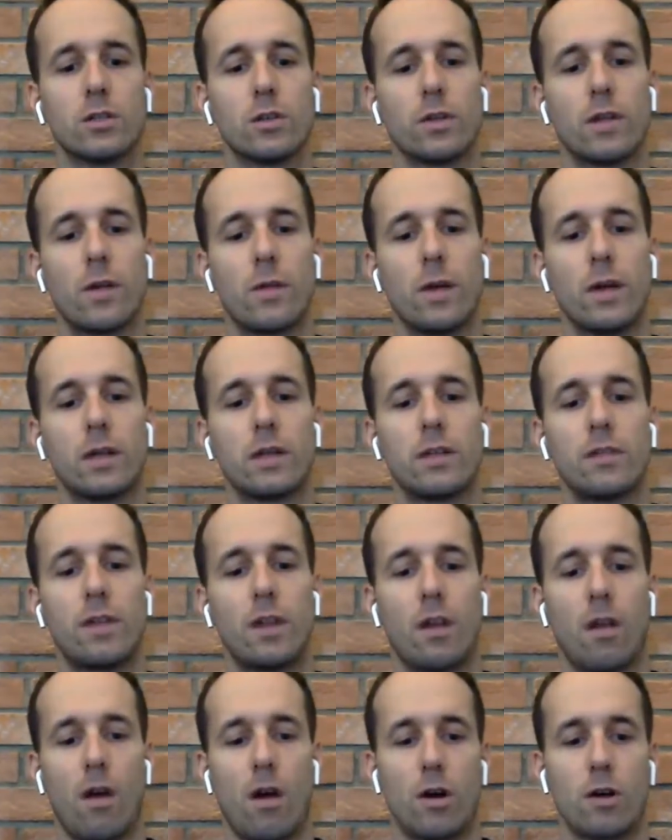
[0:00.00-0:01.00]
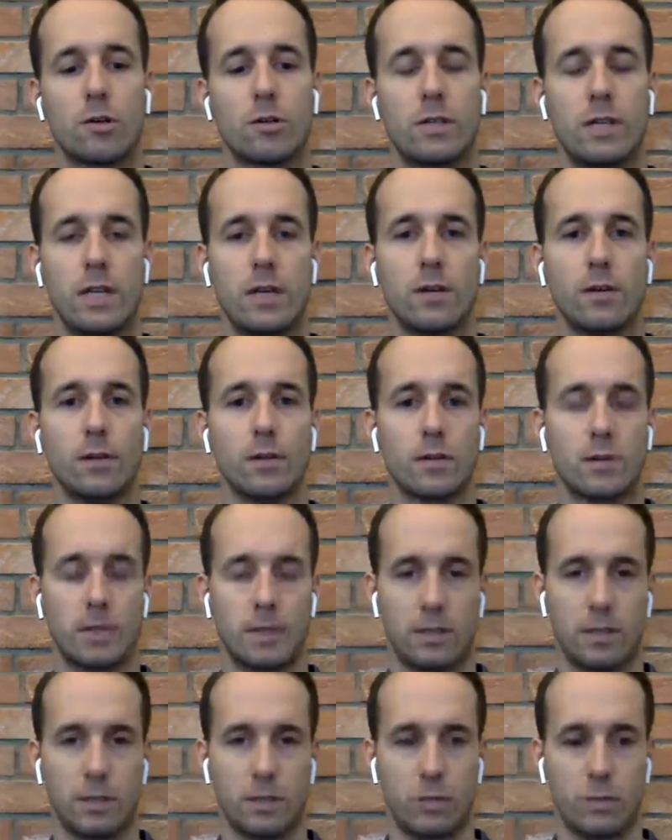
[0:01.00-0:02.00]
So they're relatively large deals
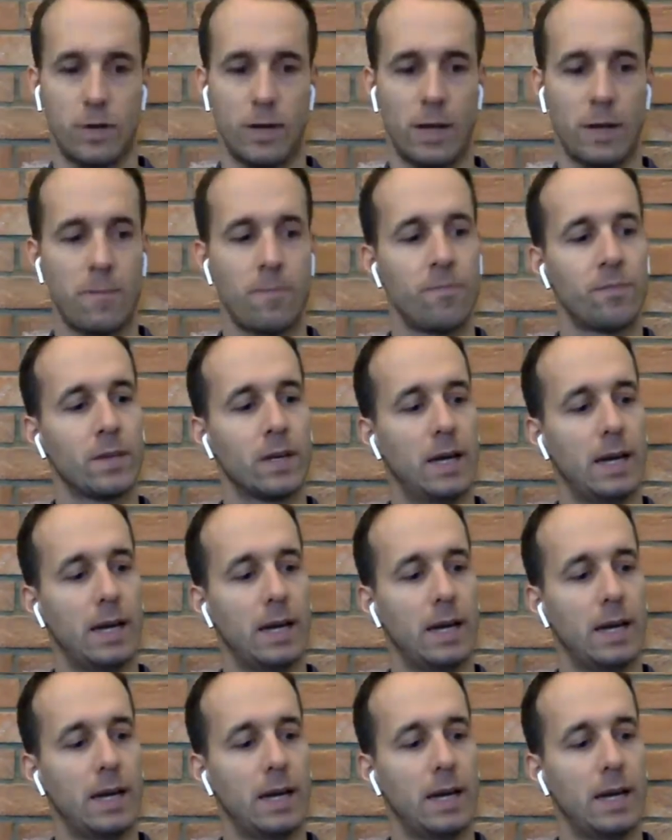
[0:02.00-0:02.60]
that they're doing.